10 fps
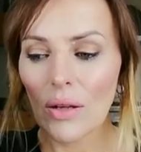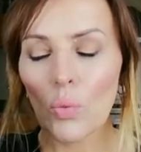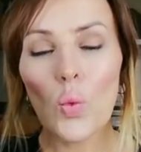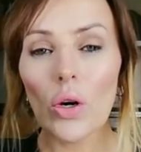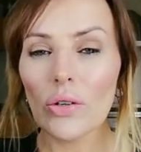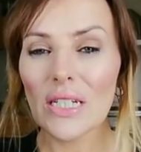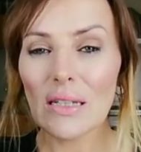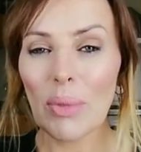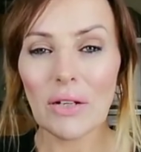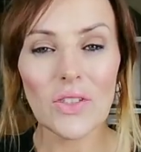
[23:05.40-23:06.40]
worries
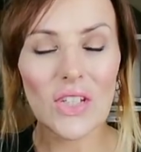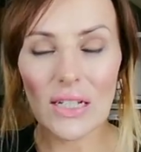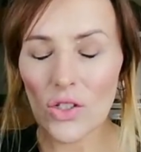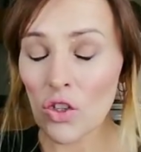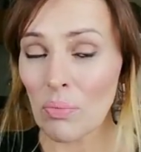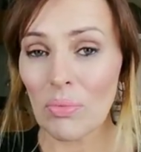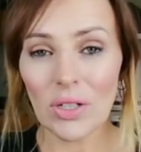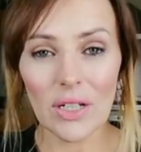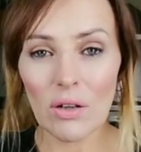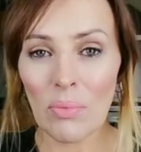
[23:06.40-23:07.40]
about seeing some
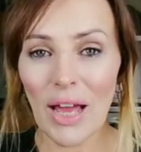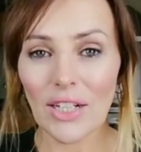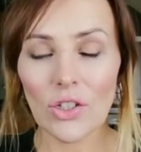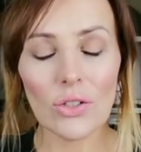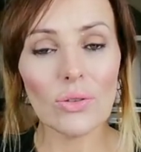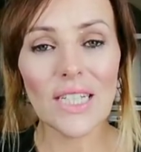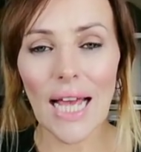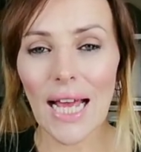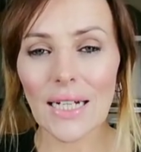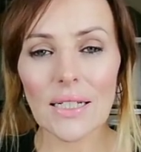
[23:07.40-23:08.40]
money come back to you,
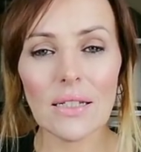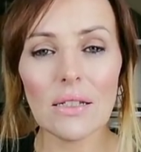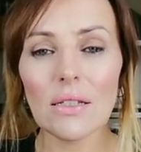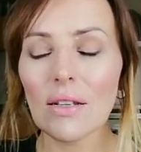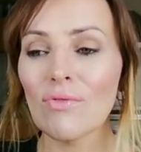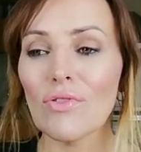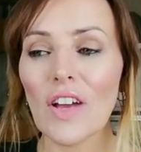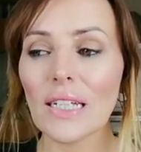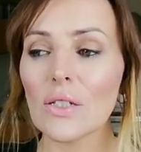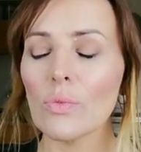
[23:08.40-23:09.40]
taxes,
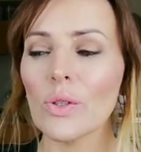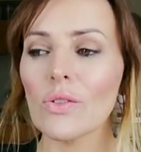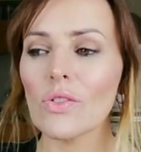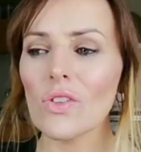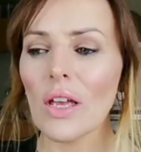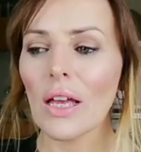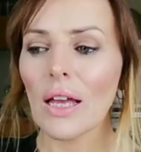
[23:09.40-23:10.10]
investments,